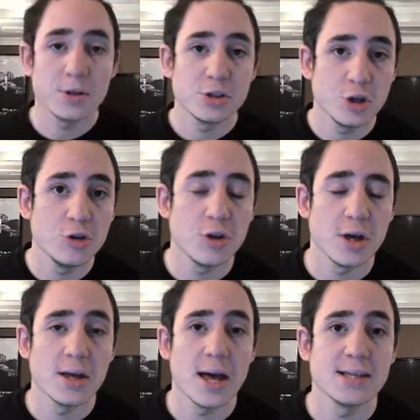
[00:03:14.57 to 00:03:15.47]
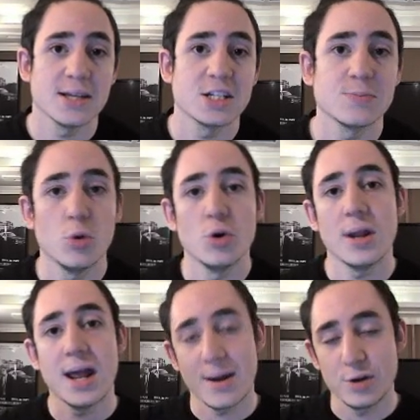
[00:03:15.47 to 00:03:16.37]
to the A side spawn,
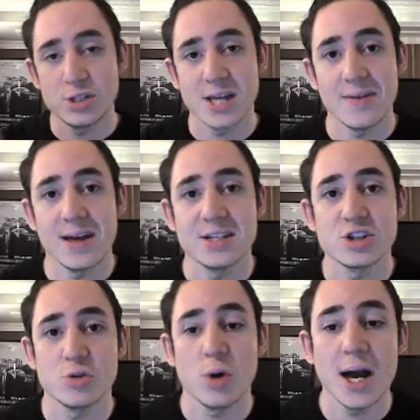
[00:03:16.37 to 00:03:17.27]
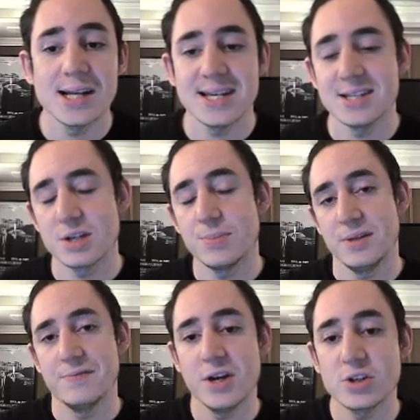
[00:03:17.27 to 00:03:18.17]
allowing you to get that additional height. It is a
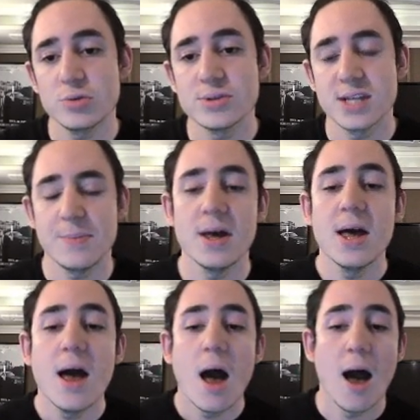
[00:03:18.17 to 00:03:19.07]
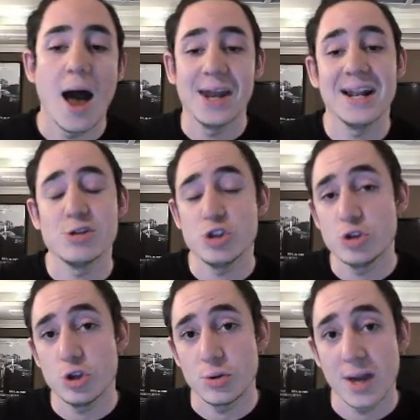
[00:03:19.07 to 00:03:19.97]
complete vertical zip and allows you
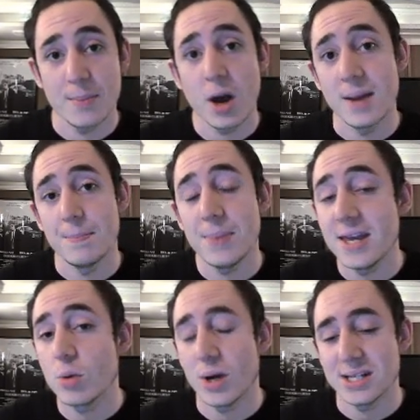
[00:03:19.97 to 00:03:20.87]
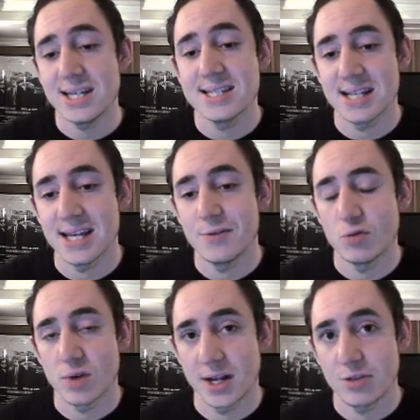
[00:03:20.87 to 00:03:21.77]
to get behind B quite easily if you're
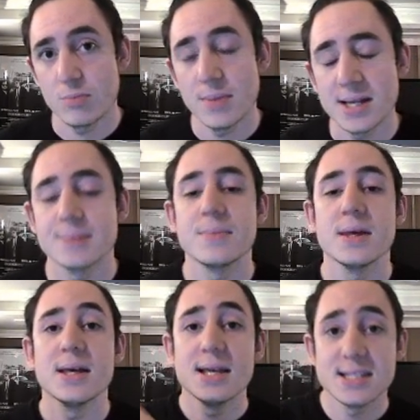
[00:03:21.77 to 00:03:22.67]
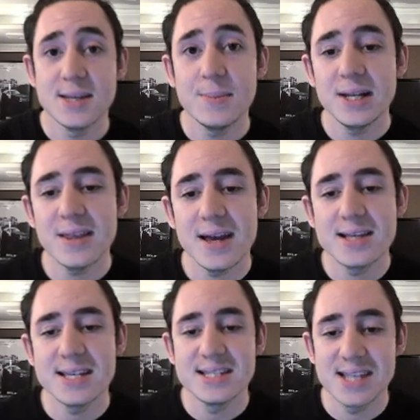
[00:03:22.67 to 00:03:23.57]
running through mid. Similarly, there is
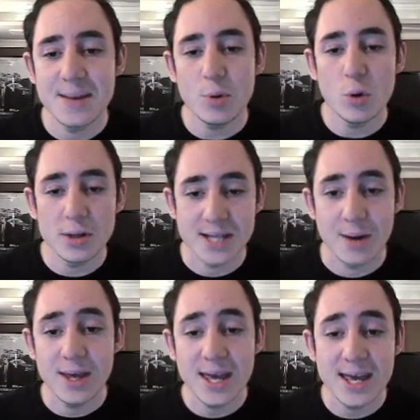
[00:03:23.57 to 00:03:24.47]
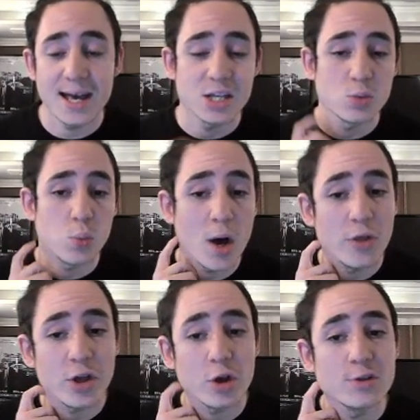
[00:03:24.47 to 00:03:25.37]
a zip down here as well
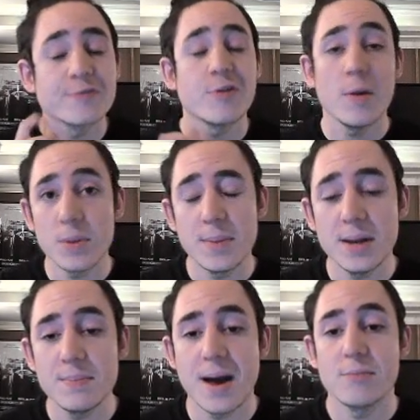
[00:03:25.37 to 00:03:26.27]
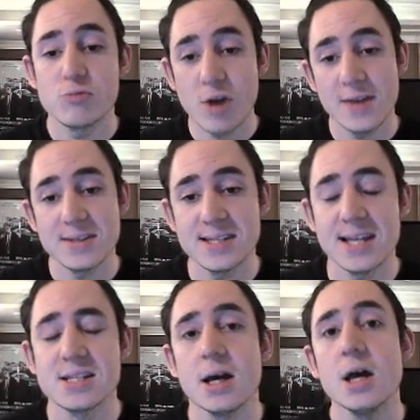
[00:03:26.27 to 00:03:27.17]
that goes from the mid map right in the
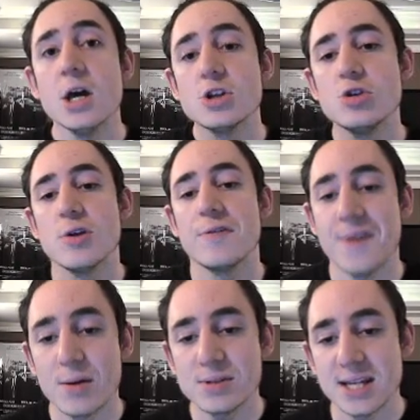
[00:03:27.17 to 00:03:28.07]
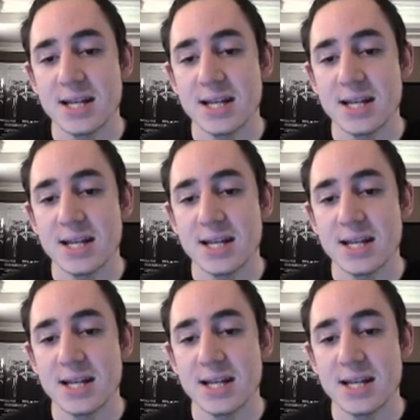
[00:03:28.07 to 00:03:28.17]
center to the fountain